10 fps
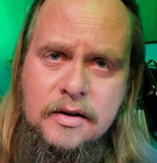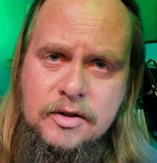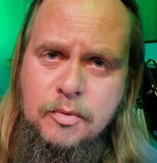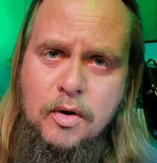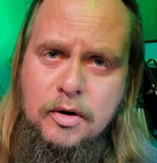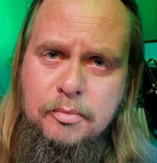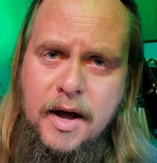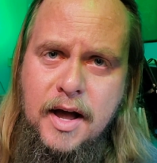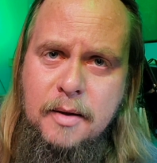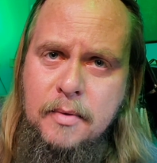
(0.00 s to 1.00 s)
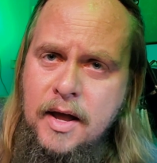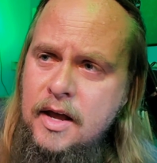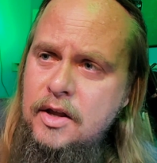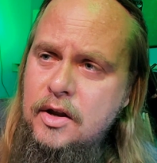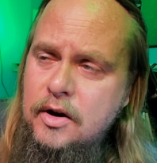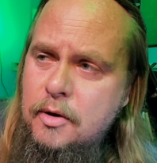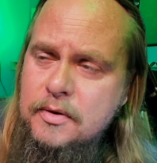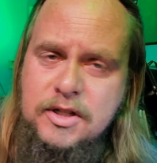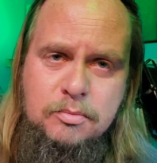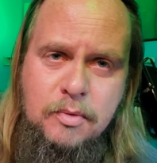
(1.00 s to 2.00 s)
smoking a pipe. You can
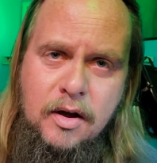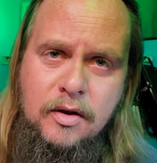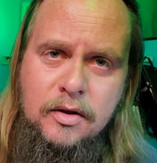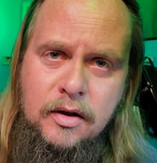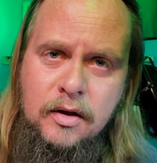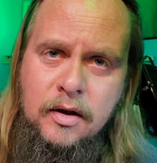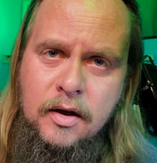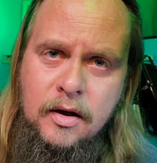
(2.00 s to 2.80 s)
almost smell the